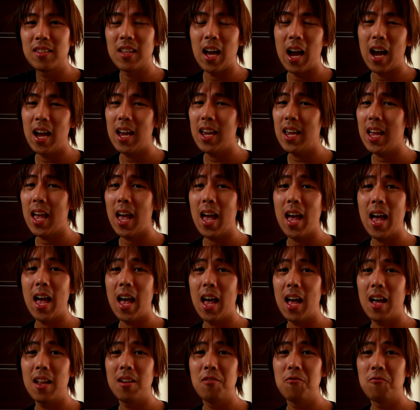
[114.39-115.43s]
I
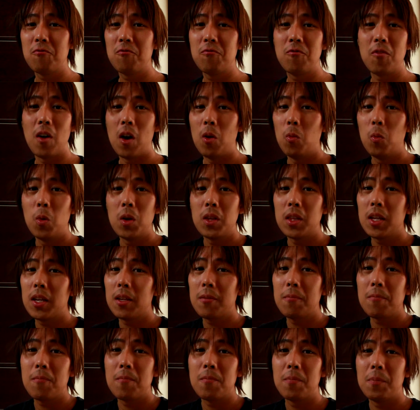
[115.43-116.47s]
had fun with
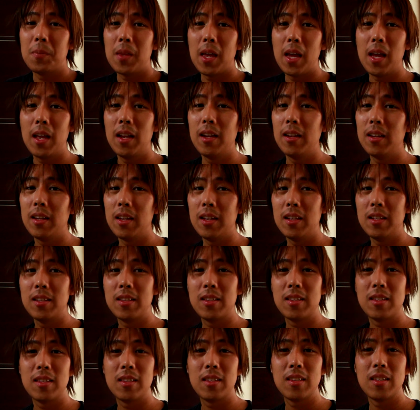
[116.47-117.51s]
it, and
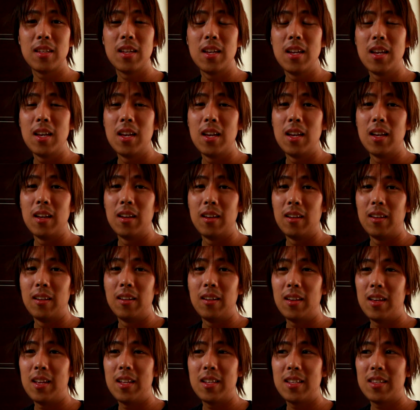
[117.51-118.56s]
it's
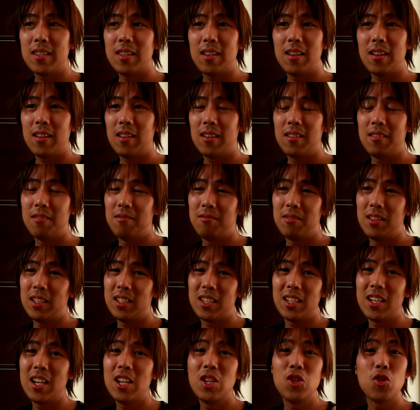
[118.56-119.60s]

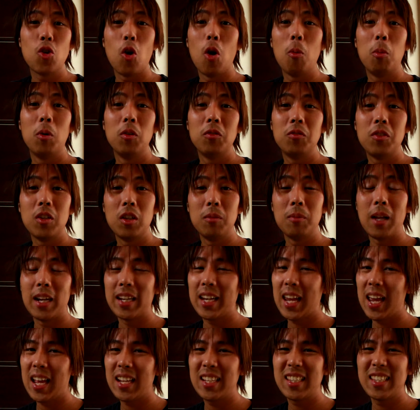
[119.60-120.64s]
an enjoyable film. I
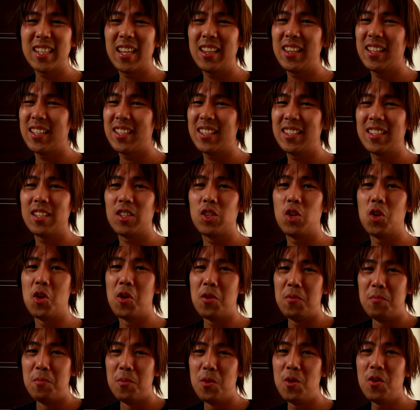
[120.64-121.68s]
can't say this is a
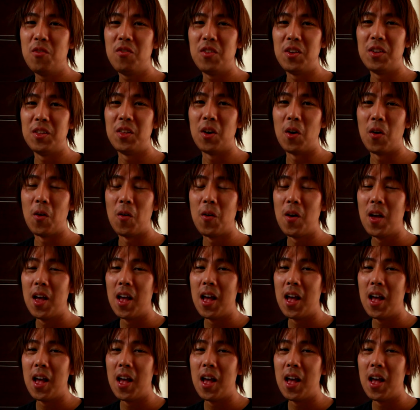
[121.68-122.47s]
good movie though.